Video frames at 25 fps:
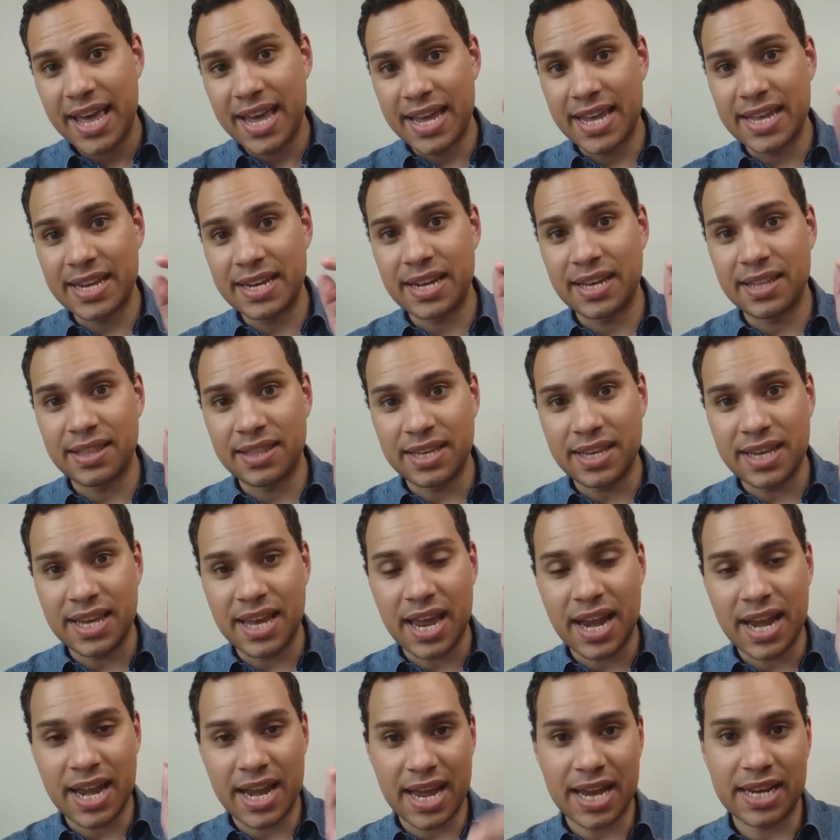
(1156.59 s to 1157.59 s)
in
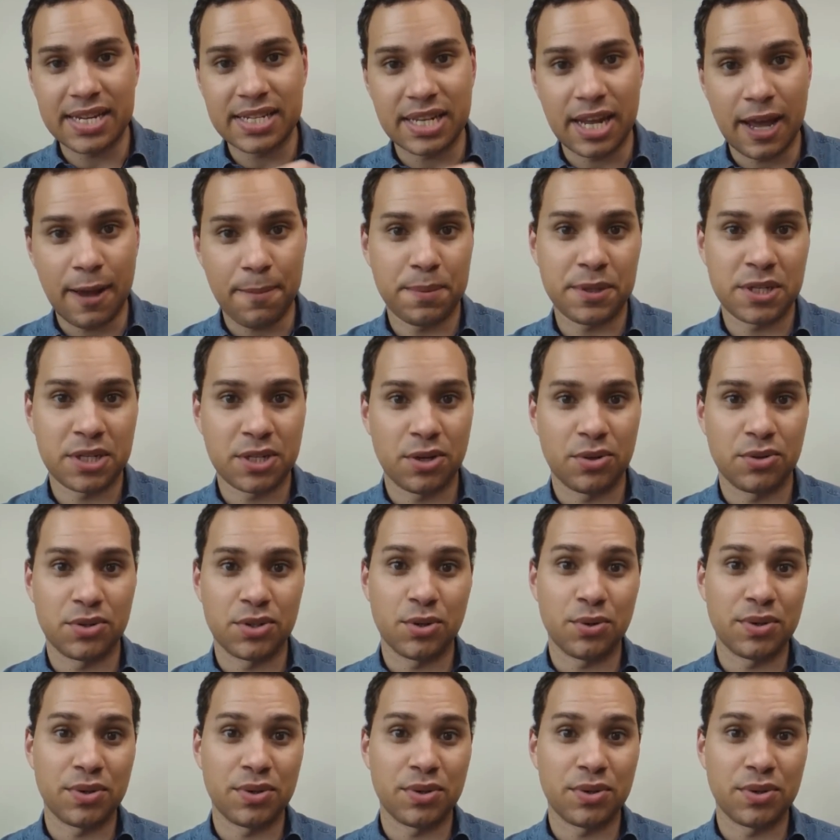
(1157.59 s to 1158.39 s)
the next episode.